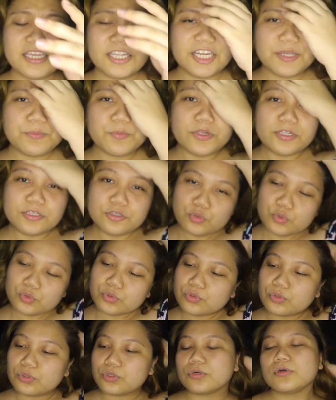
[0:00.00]
cream will
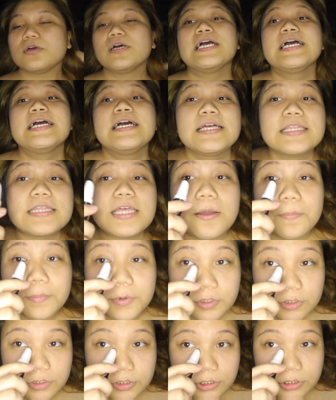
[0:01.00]
do.
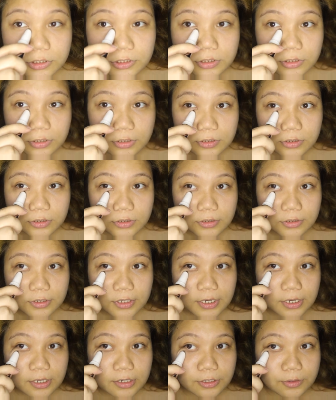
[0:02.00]
Tapos,
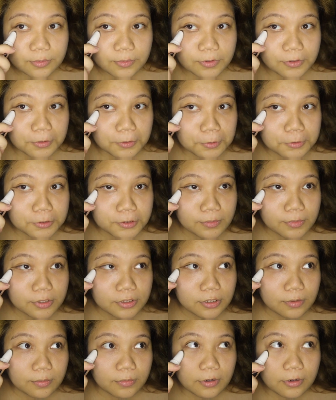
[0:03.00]
gaganon mo sa
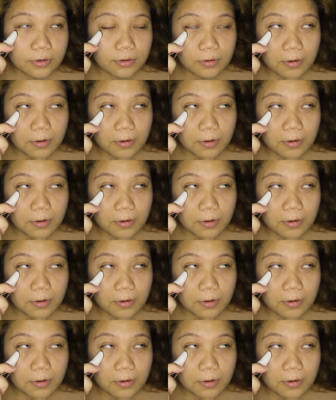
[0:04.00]
mata mo.